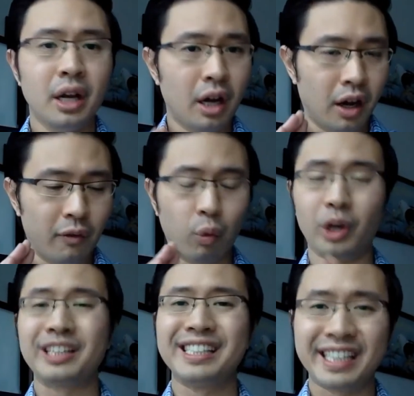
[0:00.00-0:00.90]
of
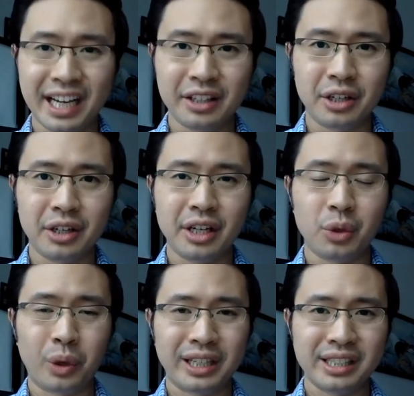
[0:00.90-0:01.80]
working together in
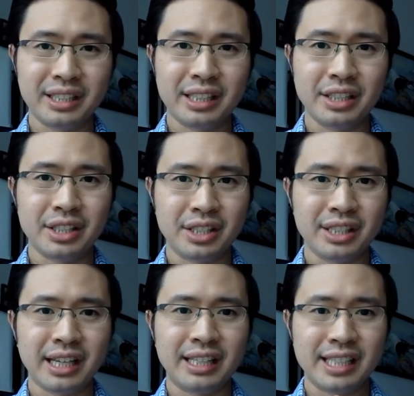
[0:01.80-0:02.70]
organizations
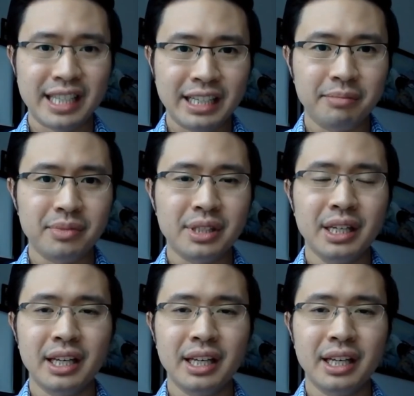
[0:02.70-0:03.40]
and teams